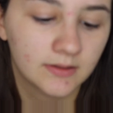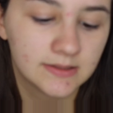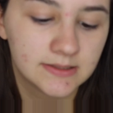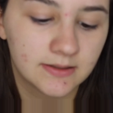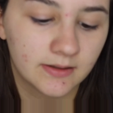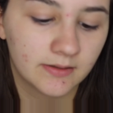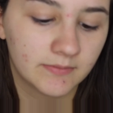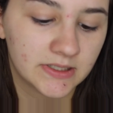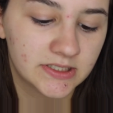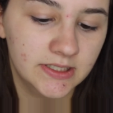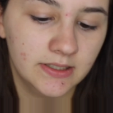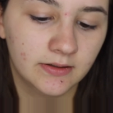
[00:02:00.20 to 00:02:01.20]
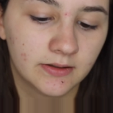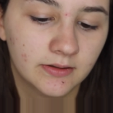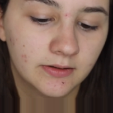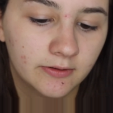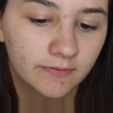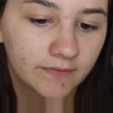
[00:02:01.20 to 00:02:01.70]
Start on my cheek.
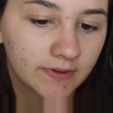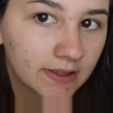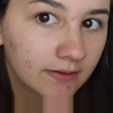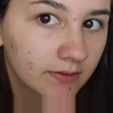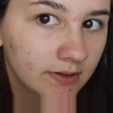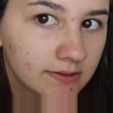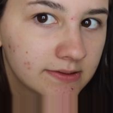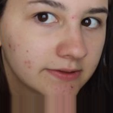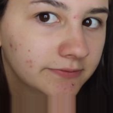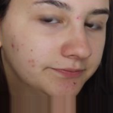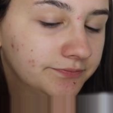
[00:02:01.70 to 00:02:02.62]
Hopefully that works.